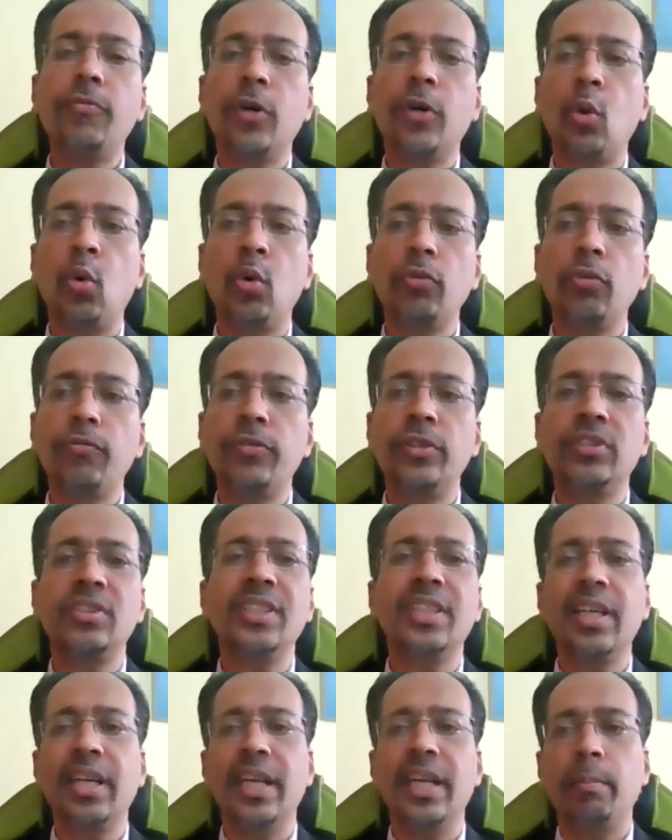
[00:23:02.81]
of our own
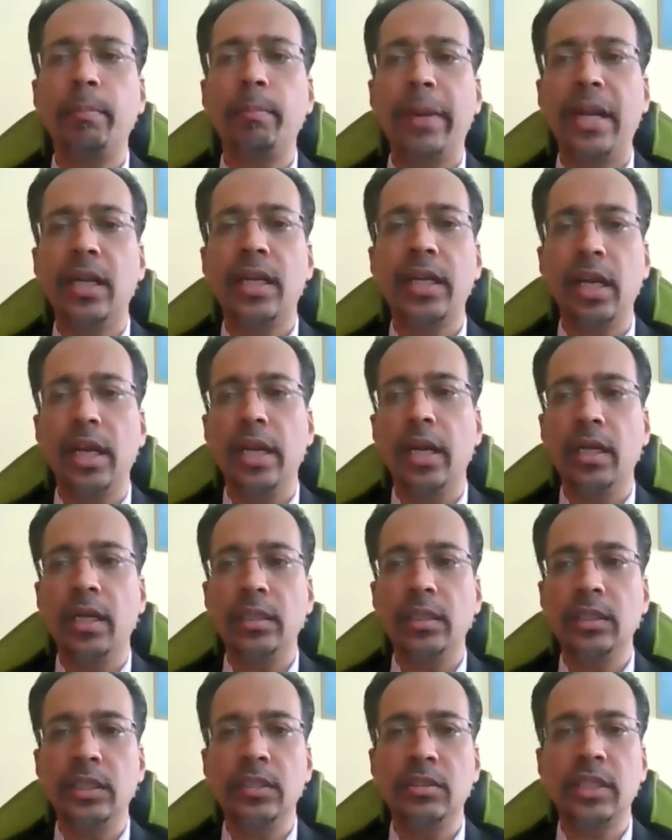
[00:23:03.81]
physical and mental
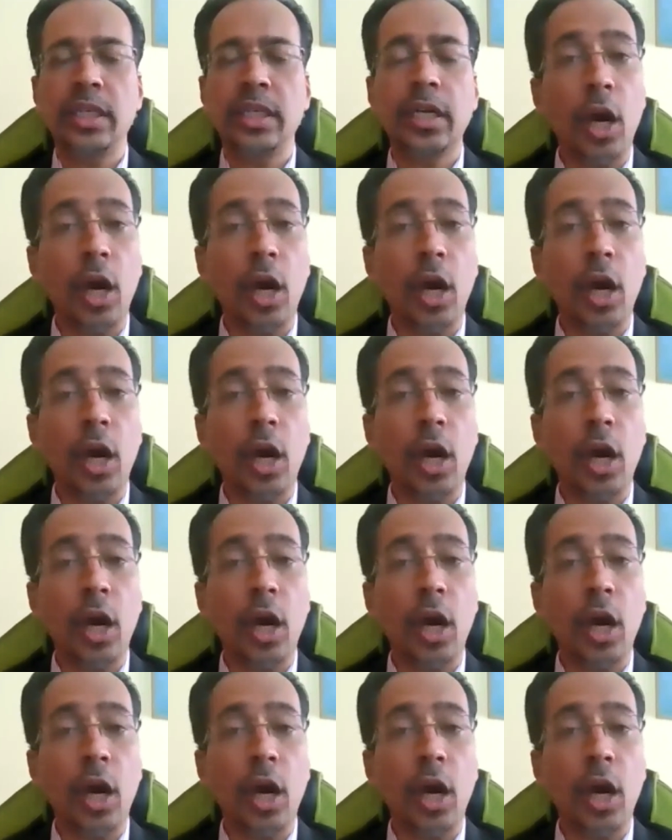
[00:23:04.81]
energies,